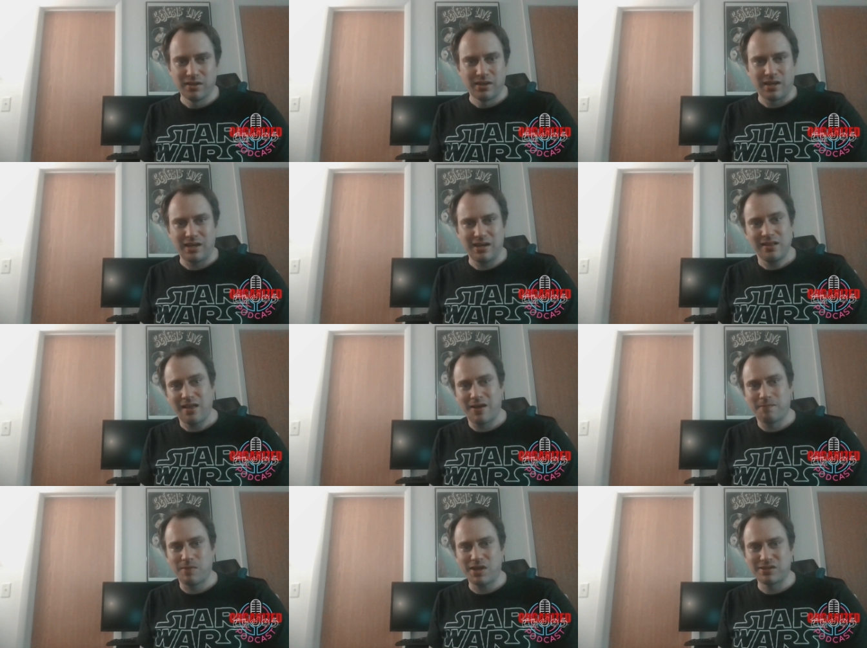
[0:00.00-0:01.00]
and
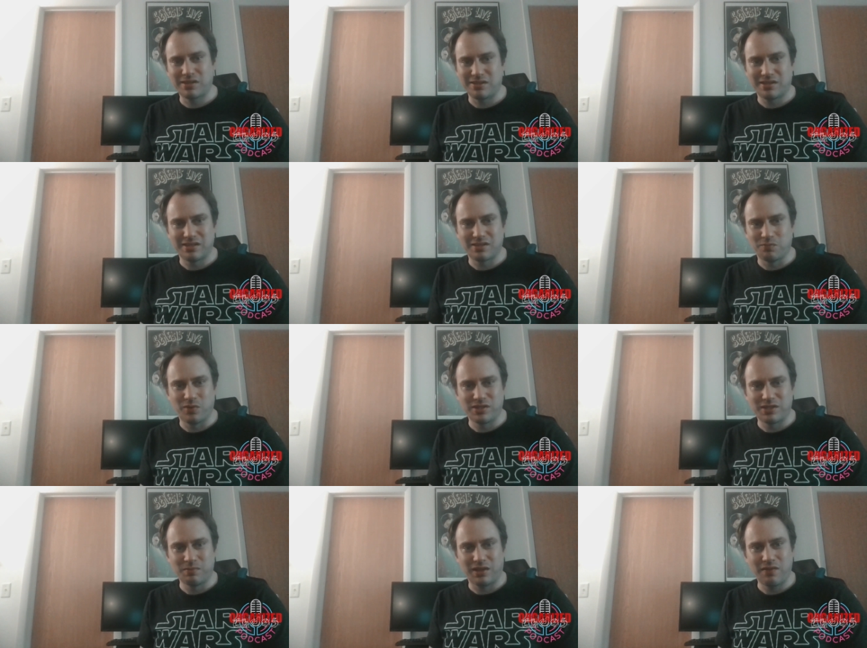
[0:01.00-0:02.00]
Elon Musk is just wants
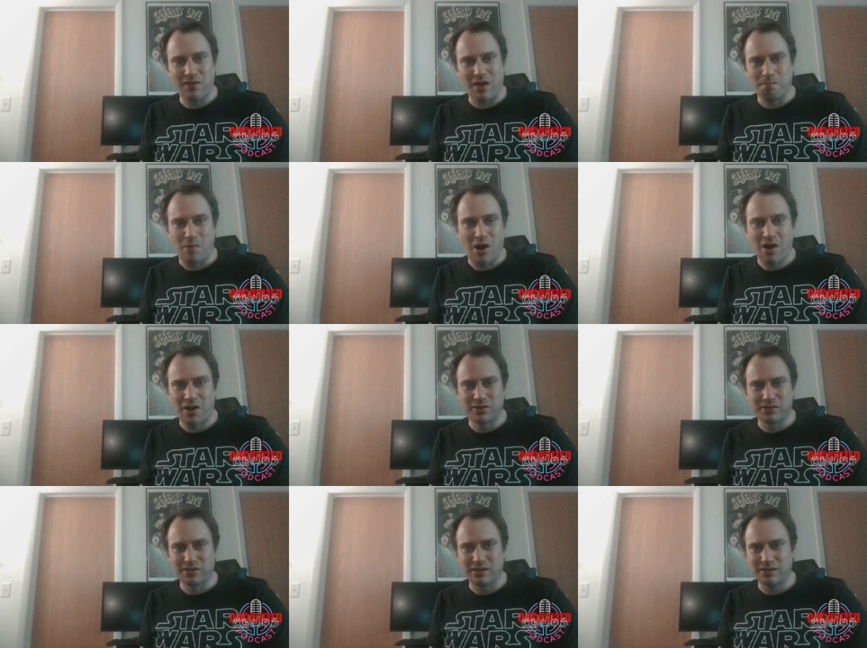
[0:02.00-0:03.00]
to live on
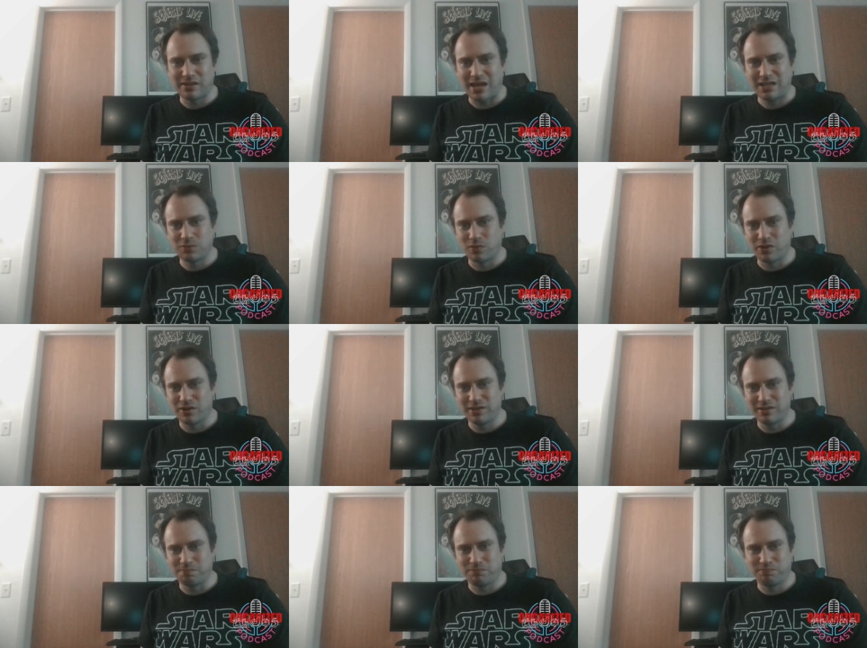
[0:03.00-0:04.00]
Mars because that's where
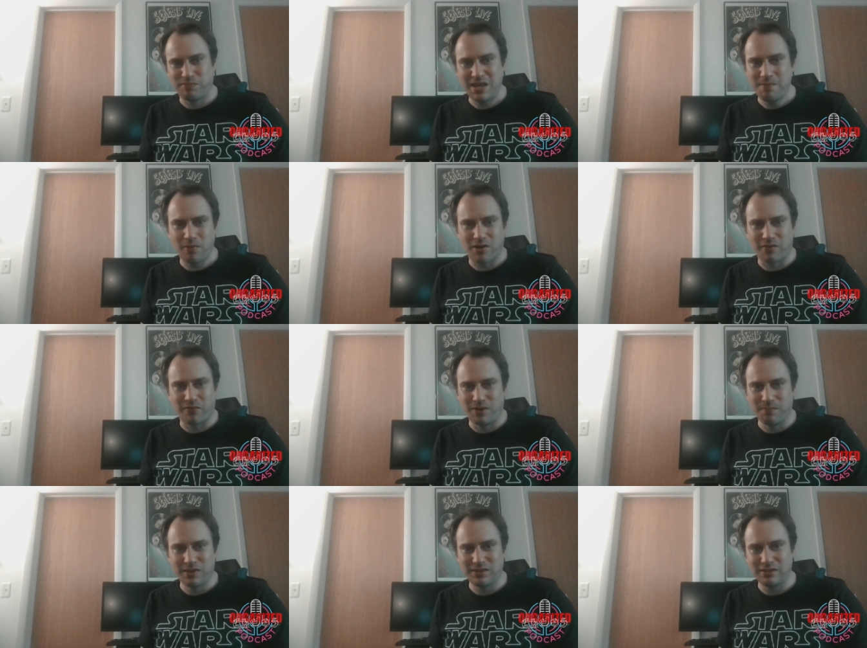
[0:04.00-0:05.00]
his people are
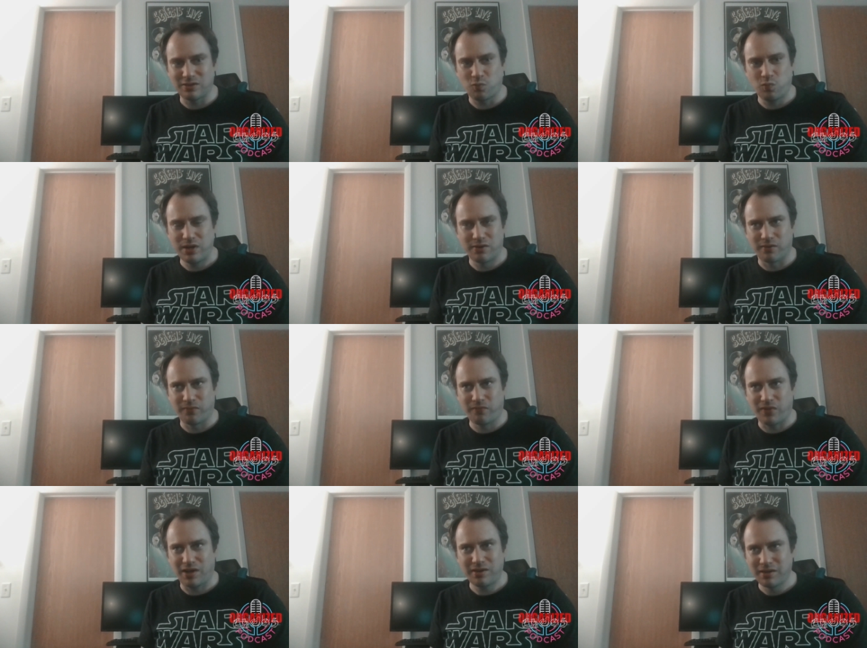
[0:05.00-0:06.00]
from because he's a weird
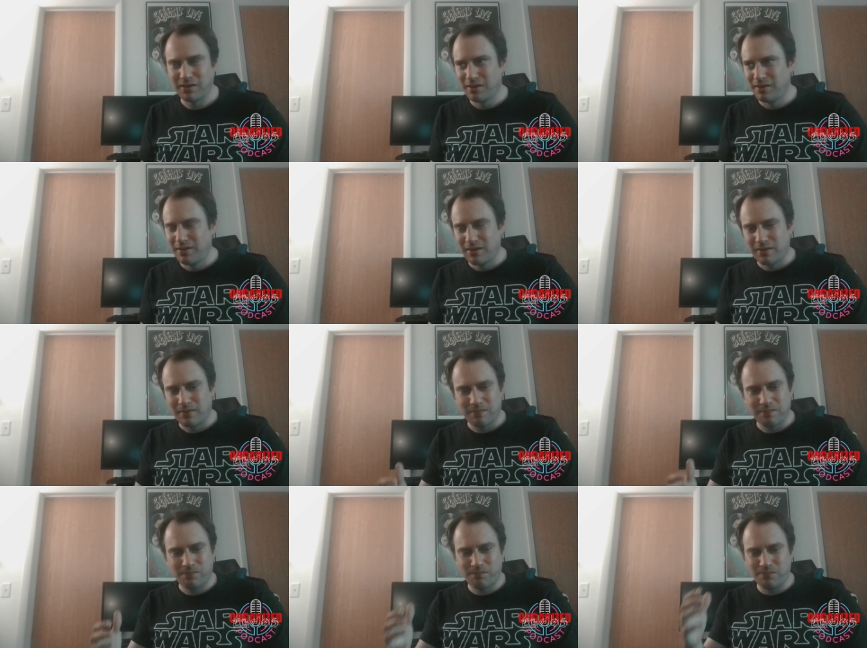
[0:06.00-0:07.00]
fuck.
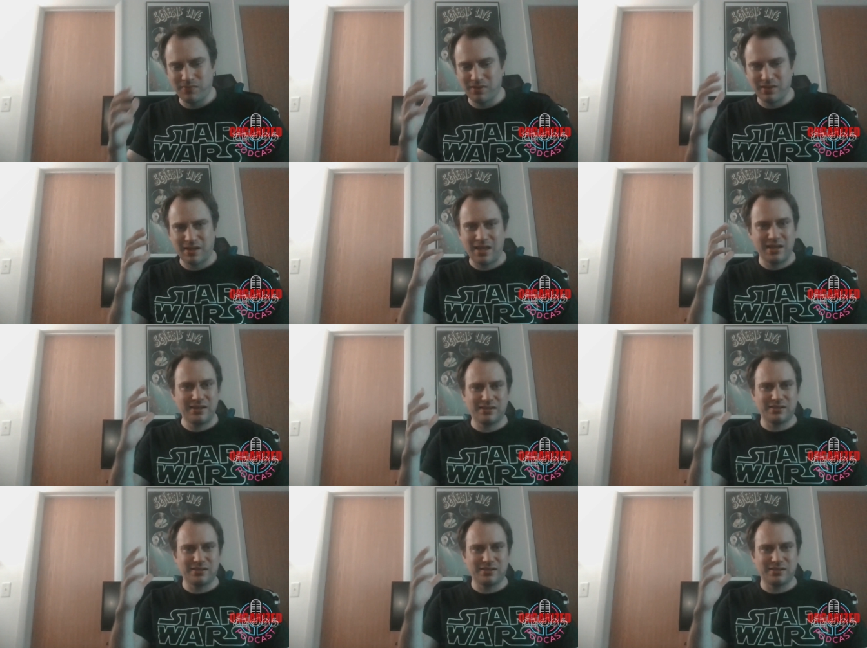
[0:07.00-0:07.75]
And